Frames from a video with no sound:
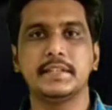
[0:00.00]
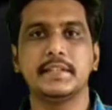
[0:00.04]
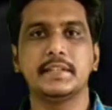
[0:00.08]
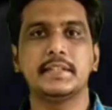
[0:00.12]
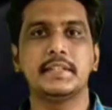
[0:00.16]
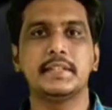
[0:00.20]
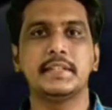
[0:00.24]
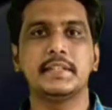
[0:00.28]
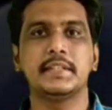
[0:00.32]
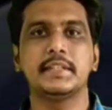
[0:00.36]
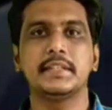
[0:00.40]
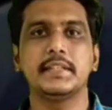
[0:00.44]
So
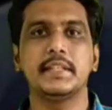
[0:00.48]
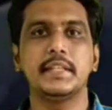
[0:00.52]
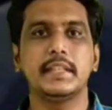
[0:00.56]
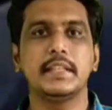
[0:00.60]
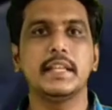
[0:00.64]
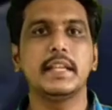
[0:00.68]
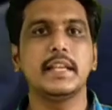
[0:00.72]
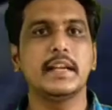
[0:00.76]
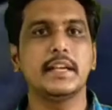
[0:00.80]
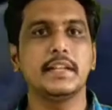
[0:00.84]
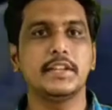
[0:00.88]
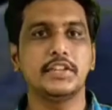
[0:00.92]

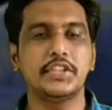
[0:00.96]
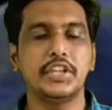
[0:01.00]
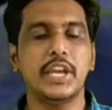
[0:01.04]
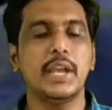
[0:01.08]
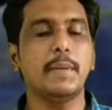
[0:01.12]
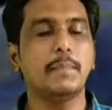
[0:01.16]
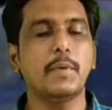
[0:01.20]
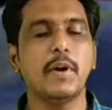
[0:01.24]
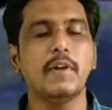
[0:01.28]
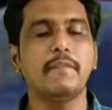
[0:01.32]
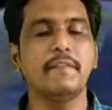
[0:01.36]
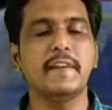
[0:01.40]
the
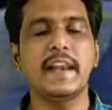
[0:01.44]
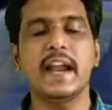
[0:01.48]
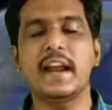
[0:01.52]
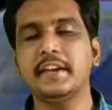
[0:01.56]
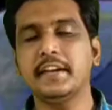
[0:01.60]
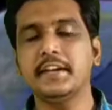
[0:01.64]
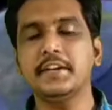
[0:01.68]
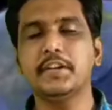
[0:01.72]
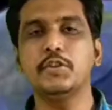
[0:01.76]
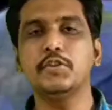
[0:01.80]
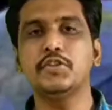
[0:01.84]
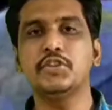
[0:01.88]
shape of
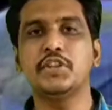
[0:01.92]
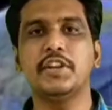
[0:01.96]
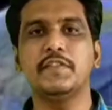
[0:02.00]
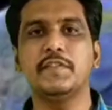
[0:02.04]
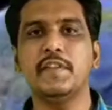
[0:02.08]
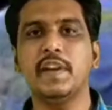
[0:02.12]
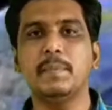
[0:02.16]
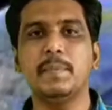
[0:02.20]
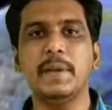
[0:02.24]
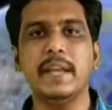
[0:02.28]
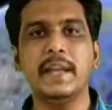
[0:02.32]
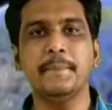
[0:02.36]
latitudes,
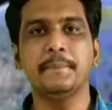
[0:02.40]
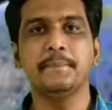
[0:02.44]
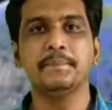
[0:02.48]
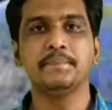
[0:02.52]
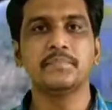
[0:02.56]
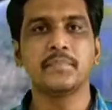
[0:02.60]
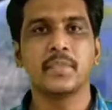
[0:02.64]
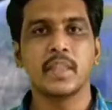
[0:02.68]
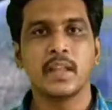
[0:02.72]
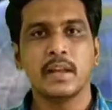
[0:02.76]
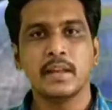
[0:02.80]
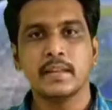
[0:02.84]
it will
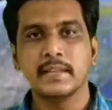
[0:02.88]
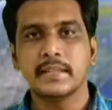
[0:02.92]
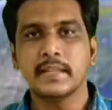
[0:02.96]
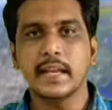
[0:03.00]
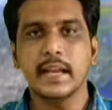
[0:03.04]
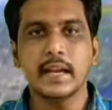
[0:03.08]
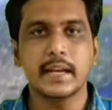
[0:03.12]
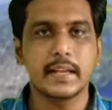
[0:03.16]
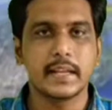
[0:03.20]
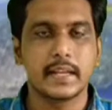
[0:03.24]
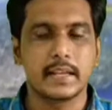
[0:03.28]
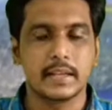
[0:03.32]
be
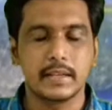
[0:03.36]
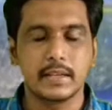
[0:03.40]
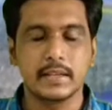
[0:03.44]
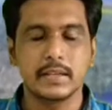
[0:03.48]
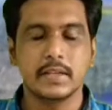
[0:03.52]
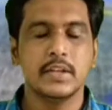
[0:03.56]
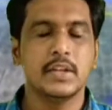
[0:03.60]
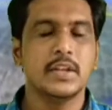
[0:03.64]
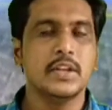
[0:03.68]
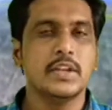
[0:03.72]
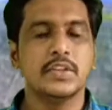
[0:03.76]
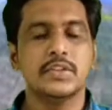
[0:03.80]

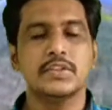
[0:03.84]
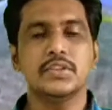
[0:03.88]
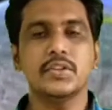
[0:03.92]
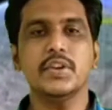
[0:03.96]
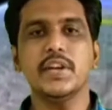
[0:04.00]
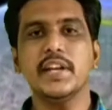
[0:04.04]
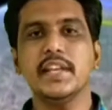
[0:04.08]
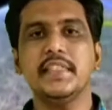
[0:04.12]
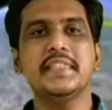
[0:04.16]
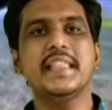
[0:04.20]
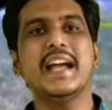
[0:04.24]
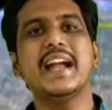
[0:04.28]
circle.
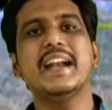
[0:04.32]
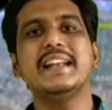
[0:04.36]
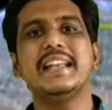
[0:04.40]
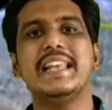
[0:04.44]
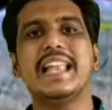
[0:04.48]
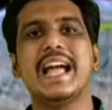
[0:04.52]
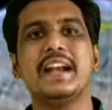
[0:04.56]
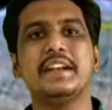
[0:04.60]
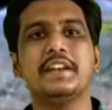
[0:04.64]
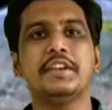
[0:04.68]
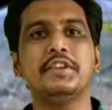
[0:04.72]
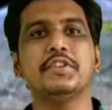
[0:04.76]
So in that
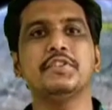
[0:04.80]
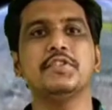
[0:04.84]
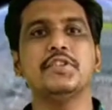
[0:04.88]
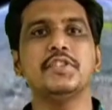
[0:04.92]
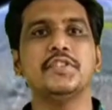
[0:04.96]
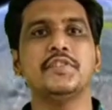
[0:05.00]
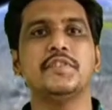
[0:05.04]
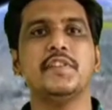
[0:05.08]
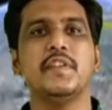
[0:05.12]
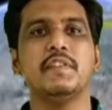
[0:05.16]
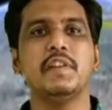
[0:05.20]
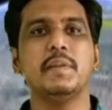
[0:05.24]

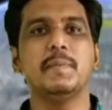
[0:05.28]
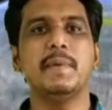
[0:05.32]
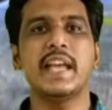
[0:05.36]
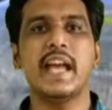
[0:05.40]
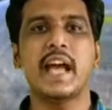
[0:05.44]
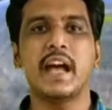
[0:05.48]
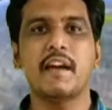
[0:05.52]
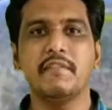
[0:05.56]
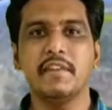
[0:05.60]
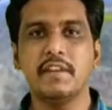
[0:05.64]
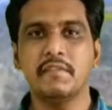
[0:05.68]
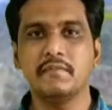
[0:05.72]
latitudes, we will be
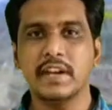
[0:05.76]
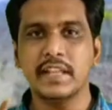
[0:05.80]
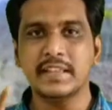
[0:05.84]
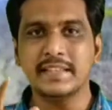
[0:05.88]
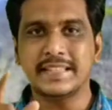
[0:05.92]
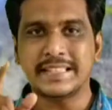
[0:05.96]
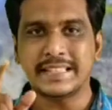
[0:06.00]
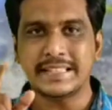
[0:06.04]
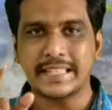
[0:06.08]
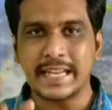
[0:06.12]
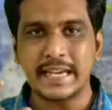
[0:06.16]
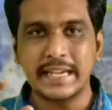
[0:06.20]
having one
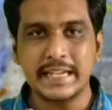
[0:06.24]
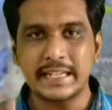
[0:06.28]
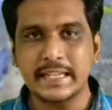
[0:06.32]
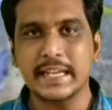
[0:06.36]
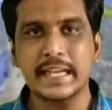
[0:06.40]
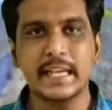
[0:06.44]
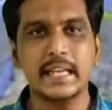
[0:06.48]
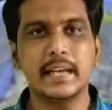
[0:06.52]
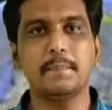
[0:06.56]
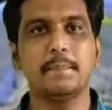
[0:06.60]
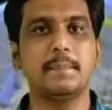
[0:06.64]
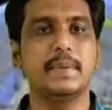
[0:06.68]

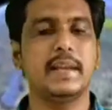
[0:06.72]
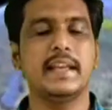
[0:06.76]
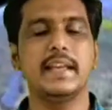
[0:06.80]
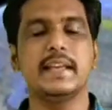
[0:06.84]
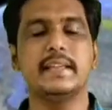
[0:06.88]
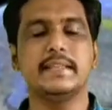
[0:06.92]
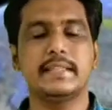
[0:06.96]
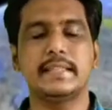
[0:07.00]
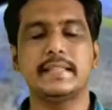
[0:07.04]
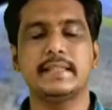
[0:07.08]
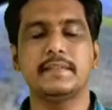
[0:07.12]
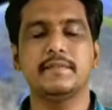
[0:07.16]
center
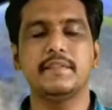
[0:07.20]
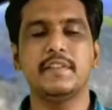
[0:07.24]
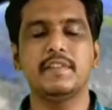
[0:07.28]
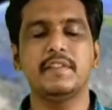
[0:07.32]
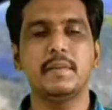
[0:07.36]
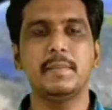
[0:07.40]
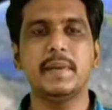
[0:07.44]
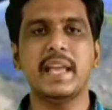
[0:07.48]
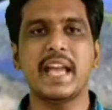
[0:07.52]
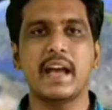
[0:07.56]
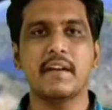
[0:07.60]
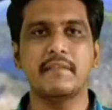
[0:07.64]
place, we
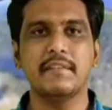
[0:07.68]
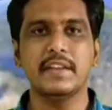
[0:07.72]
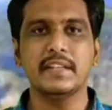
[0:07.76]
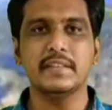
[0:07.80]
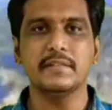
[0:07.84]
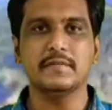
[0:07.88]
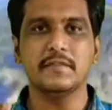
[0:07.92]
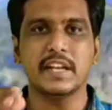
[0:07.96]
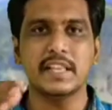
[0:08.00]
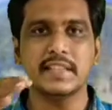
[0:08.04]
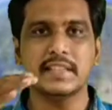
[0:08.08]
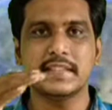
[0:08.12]
will be
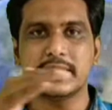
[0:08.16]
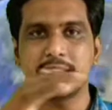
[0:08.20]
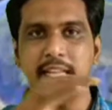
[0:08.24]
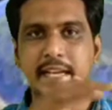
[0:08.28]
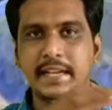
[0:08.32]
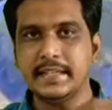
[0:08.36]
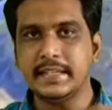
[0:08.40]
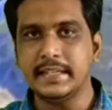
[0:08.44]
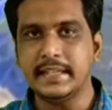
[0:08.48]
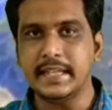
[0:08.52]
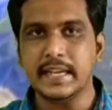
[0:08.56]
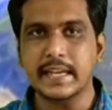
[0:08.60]
having one
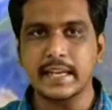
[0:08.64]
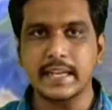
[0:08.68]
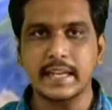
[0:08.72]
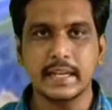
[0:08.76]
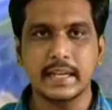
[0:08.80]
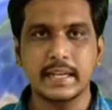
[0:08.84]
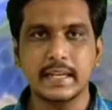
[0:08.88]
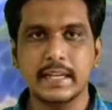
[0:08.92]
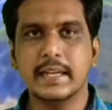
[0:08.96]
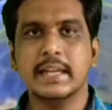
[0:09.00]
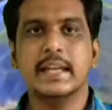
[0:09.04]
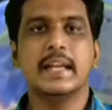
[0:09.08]

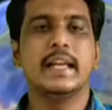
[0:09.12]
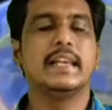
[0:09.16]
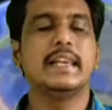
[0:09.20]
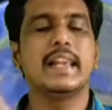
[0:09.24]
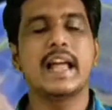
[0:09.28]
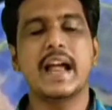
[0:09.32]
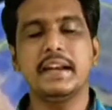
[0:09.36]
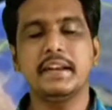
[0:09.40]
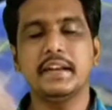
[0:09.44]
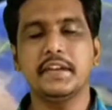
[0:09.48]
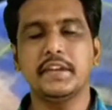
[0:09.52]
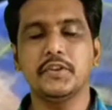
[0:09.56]
center
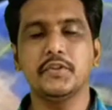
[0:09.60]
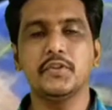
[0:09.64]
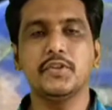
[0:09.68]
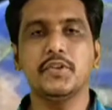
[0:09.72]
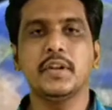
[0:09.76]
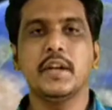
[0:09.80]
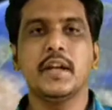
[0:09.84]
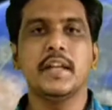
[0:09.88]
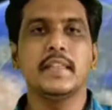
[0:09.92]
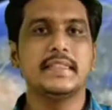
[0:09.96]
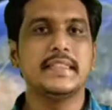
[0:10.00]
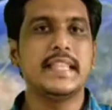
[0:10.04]

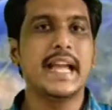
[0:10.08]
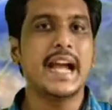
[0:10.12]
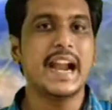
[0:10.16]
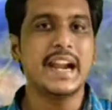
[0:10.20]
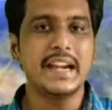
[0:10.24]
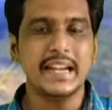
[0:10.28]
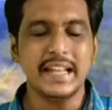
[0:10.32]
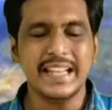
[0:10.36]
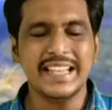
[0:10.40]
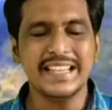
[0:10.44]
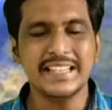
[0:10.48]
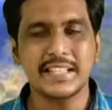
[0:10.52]
latitude,
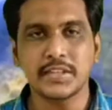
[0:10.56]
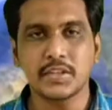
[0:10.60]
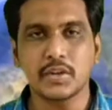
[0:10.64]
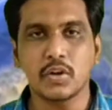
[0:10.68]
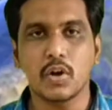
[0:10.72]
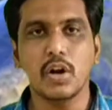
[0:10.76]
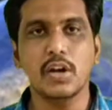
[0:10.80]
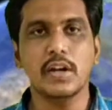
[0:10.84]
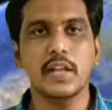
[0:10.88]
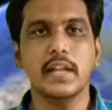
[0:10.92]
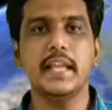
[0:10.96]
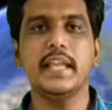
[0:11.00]
that is
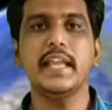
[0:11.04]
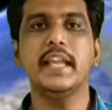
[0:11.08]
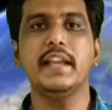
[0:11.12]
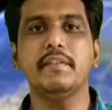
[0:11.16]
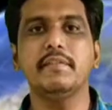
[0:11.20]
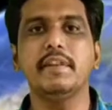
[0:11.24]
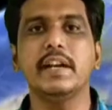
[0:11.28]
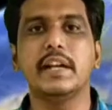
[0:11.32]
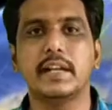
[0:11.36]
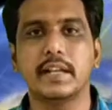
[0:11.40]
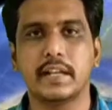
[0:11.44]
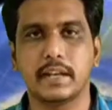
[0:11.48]
called
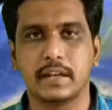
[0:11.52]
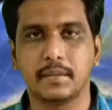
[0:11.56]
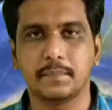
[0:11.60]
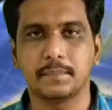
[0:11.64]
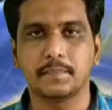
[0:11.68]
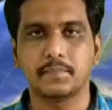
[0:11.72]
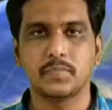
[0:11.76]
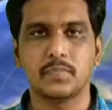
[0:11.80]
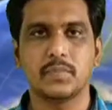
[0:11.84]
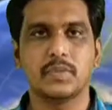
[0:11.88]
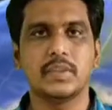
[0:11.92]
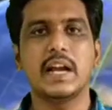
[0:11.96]

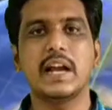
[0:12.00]
equator.